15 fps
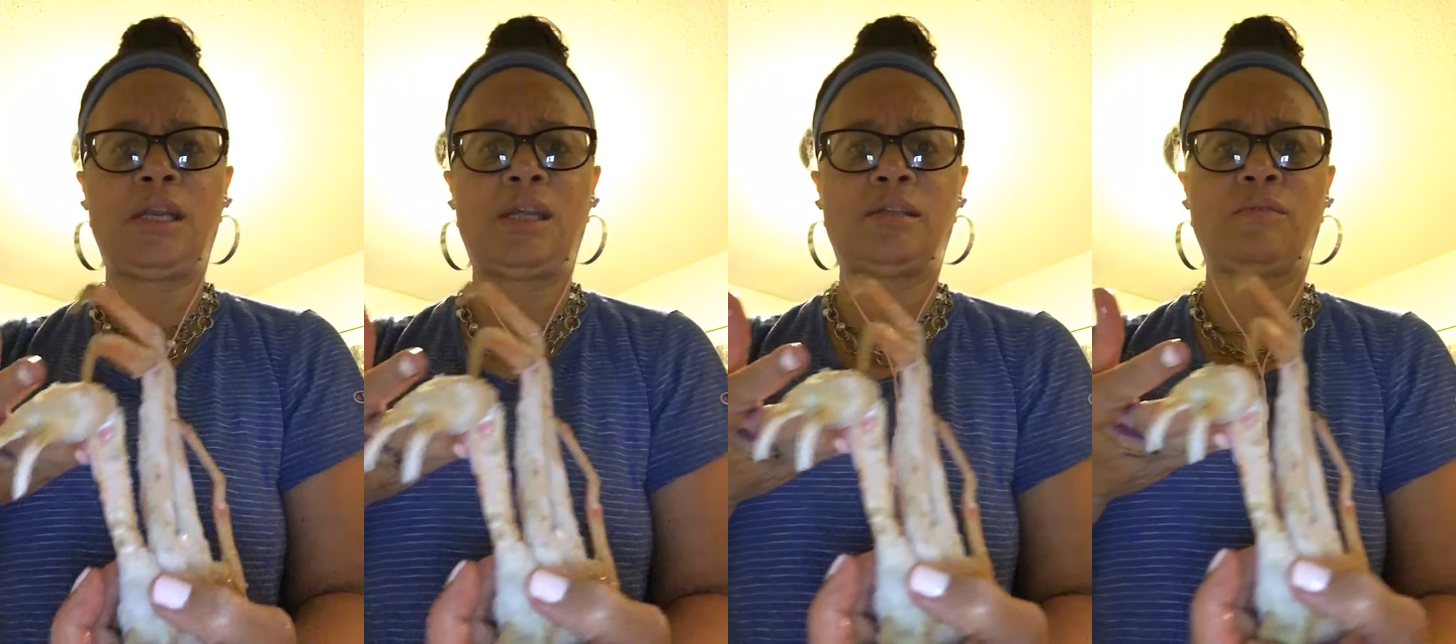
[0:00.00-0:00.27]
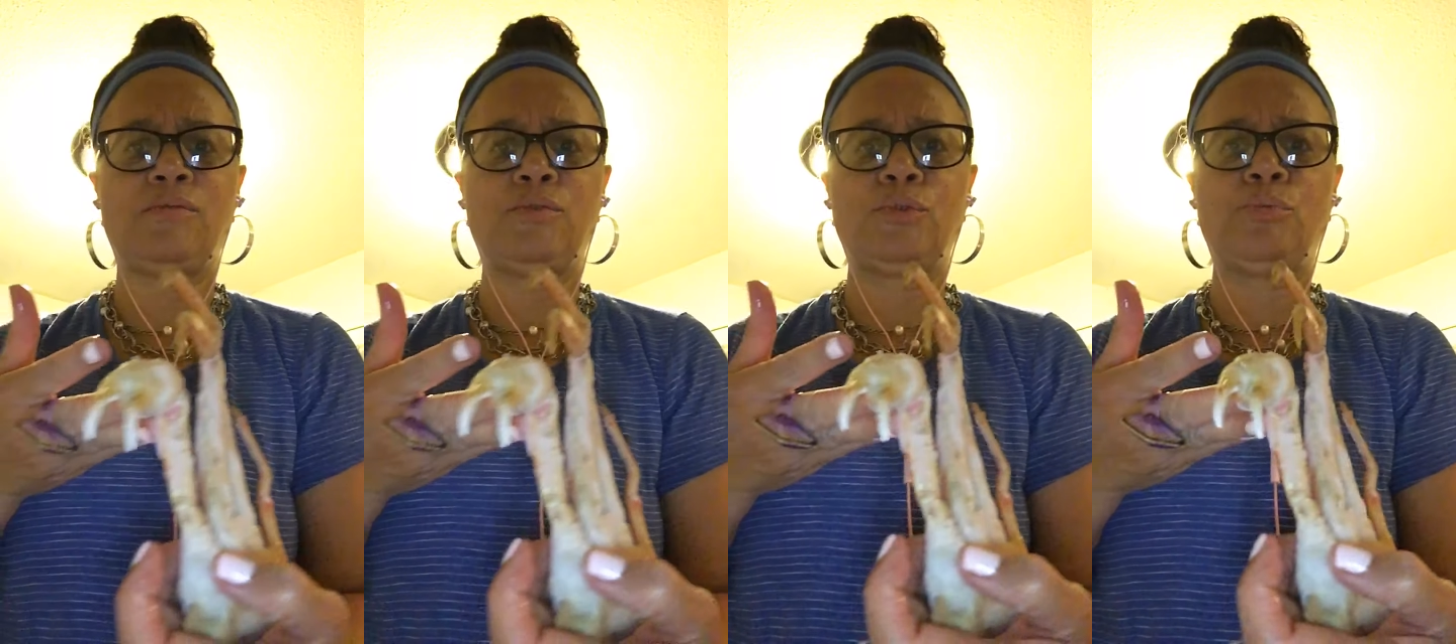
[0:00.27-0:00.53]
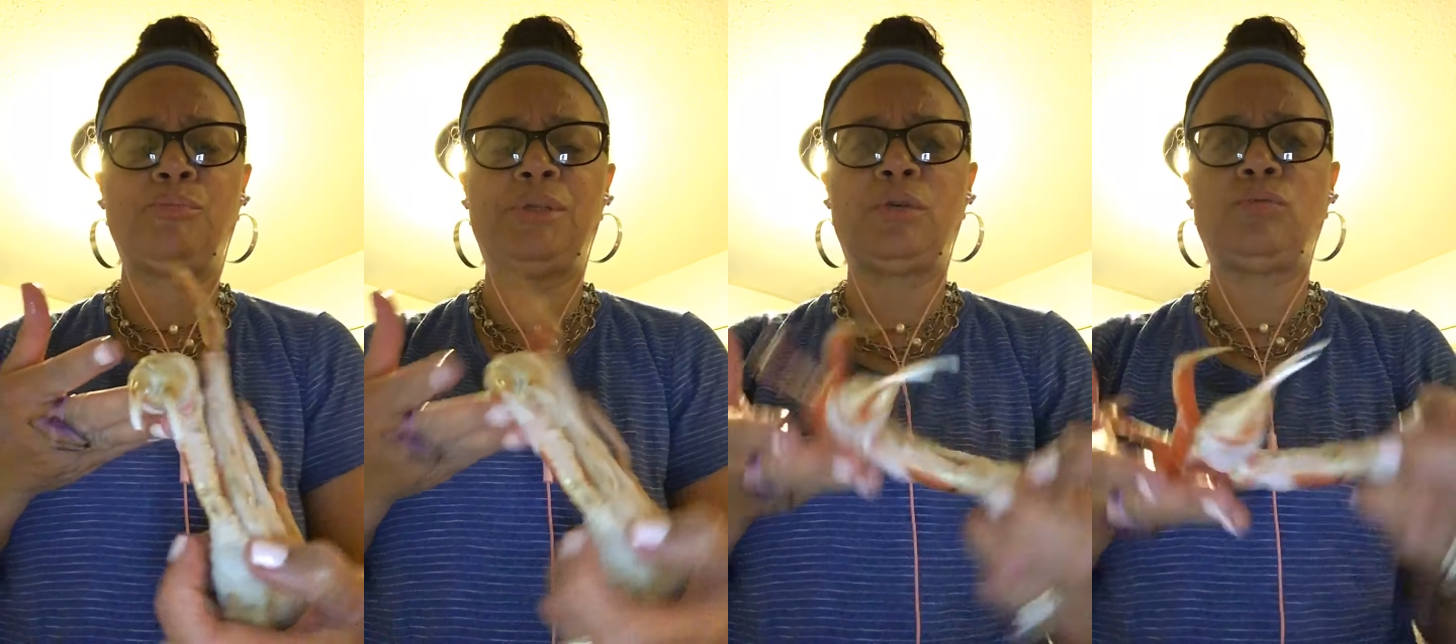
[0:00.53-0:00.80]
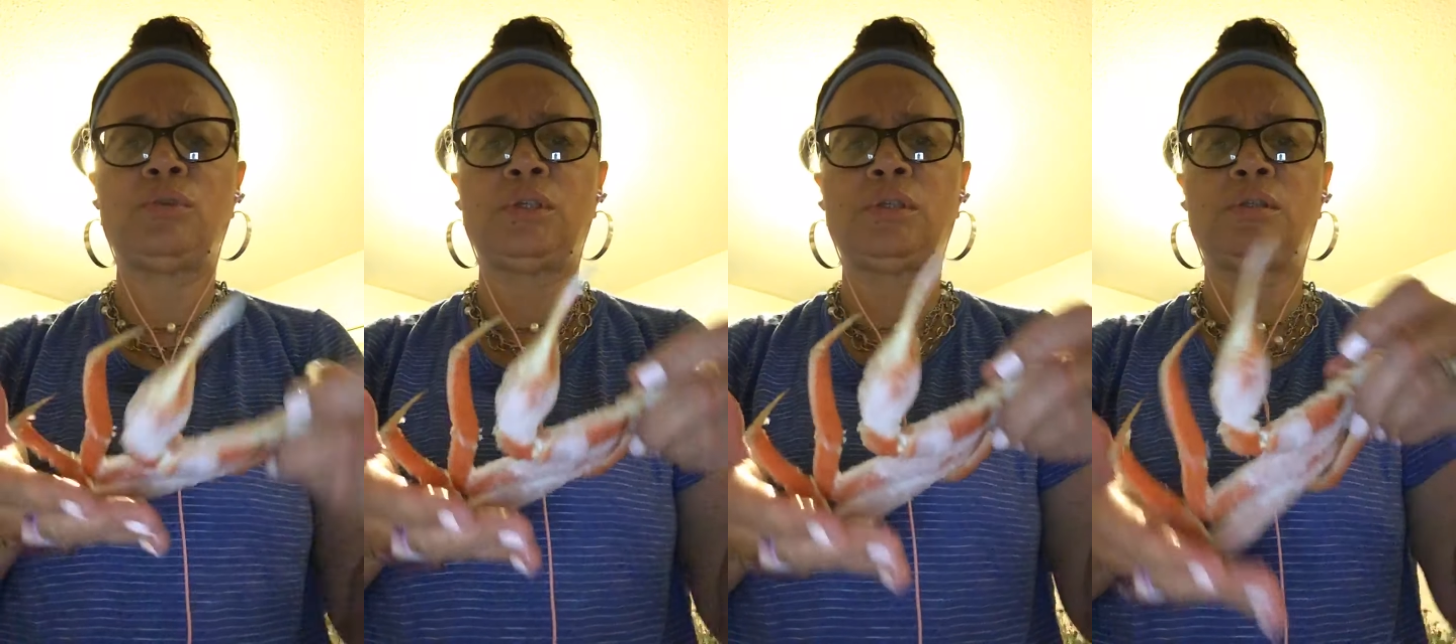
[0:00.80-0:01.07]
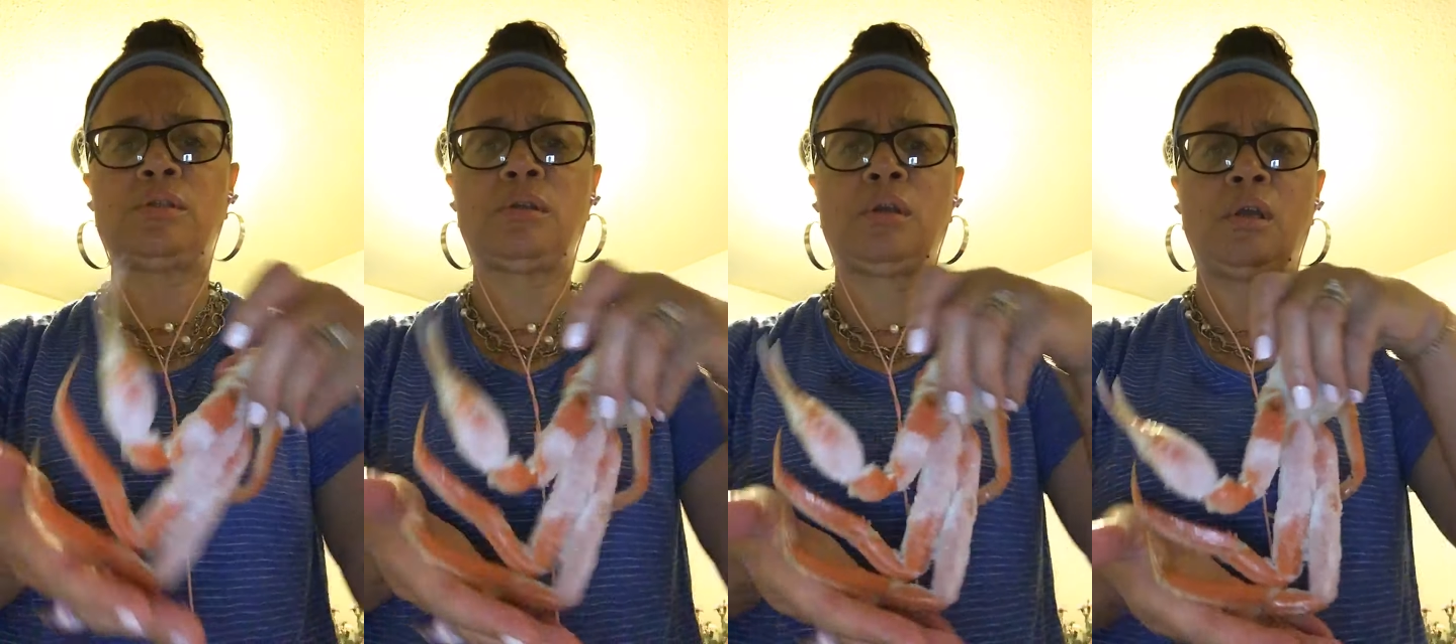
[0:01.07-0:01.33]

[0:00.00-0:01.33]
not the real big ones,